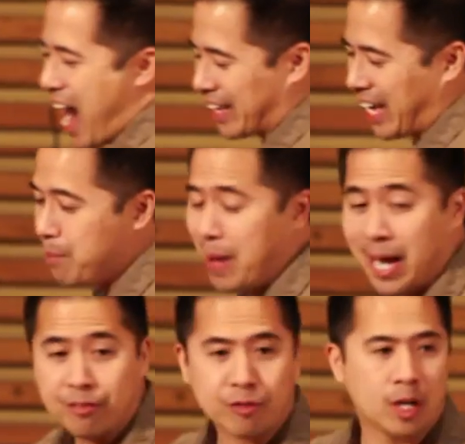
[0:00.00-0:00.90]
I came
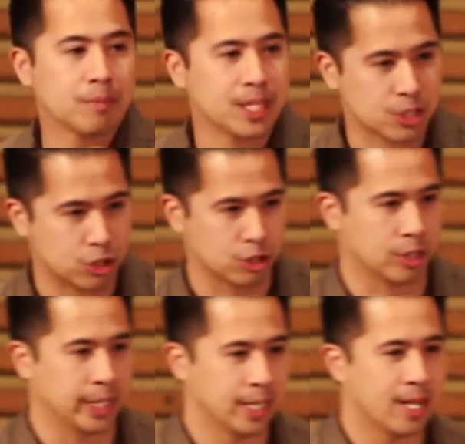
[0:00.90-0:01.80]
back from this
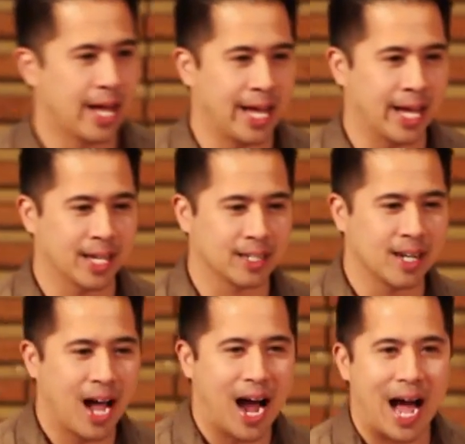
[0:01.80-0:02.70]
journey
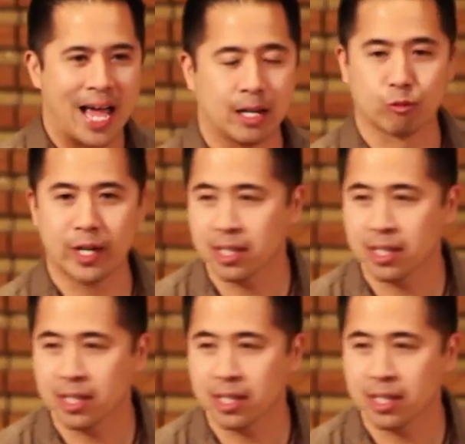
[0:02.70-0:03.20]
and I had